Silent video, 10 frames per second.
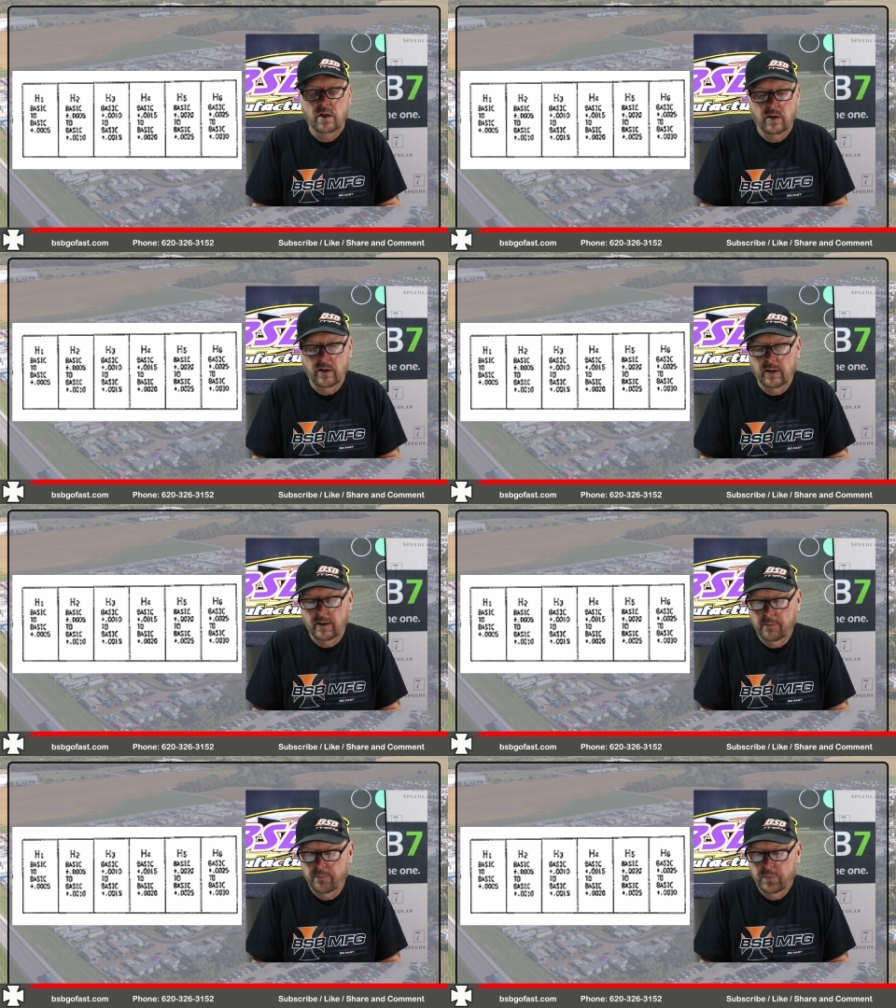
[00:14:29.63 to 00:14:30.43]

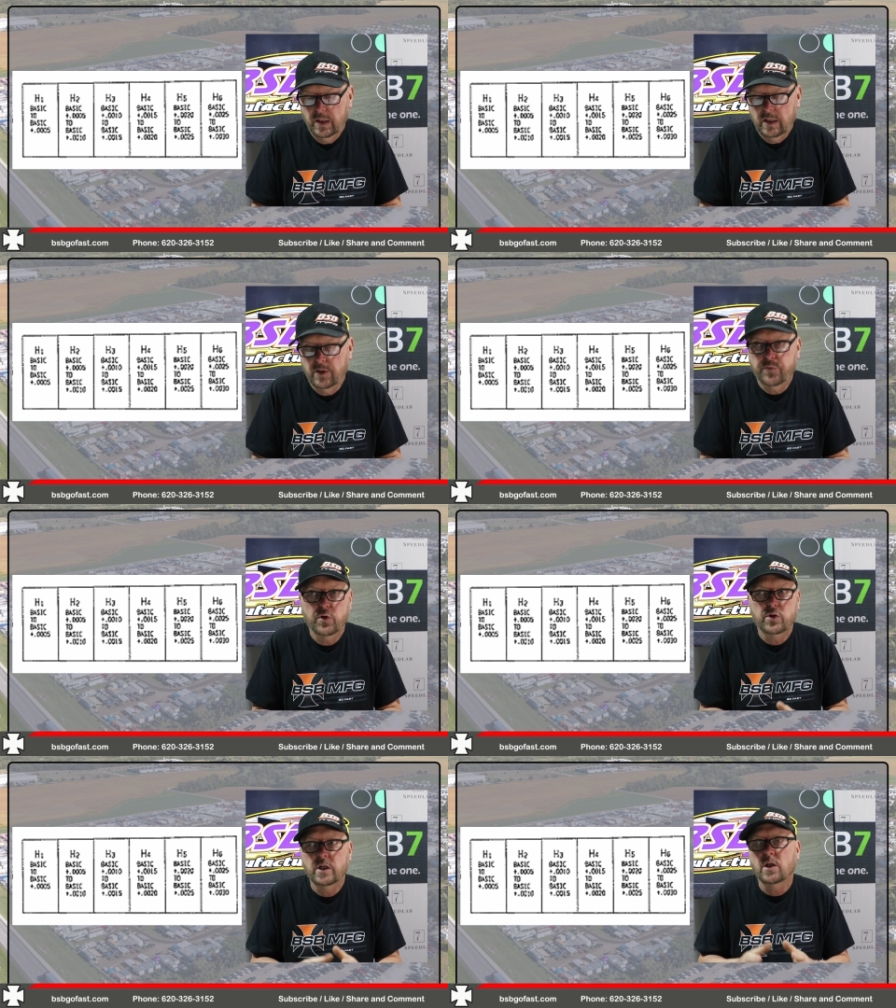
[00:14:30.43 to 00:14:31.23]
um, if
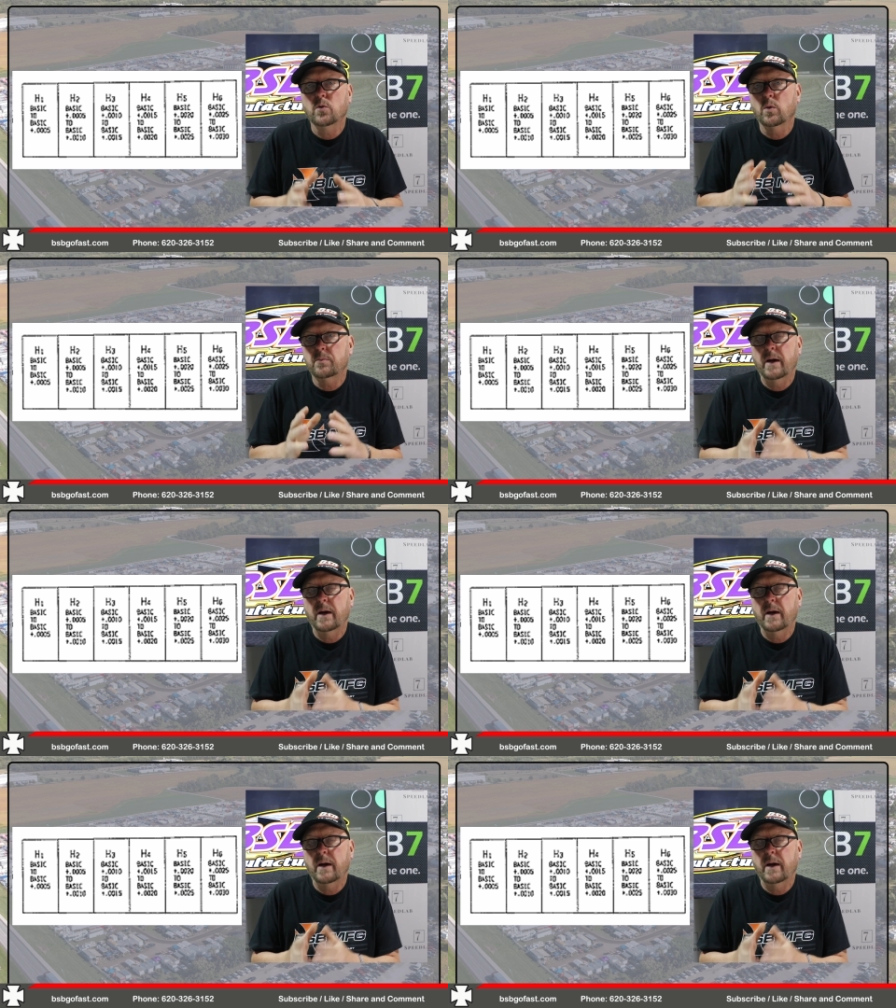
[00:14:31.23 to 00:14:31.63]
you're dealing with